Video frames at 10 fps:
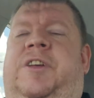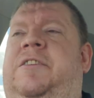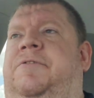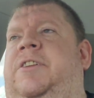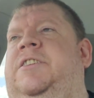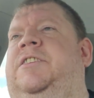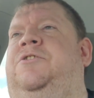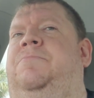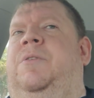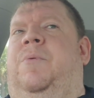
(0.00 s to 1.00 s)
Thanks for
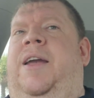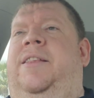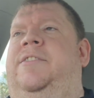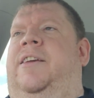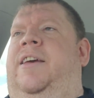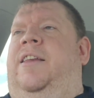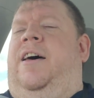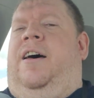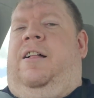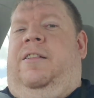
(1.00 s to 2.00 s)
listening to me rant, and
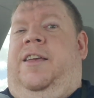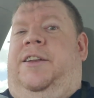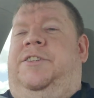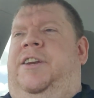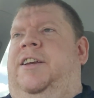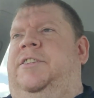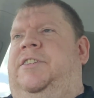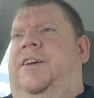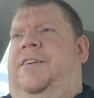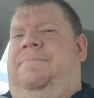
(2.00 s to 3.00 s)
I'll catch you
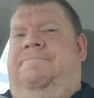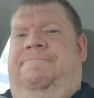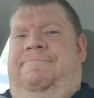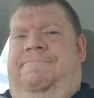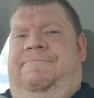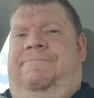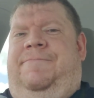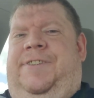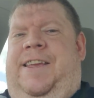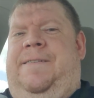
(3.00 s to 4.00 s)
next
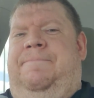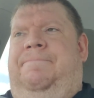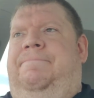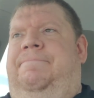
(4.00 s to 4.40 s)
time. See ya.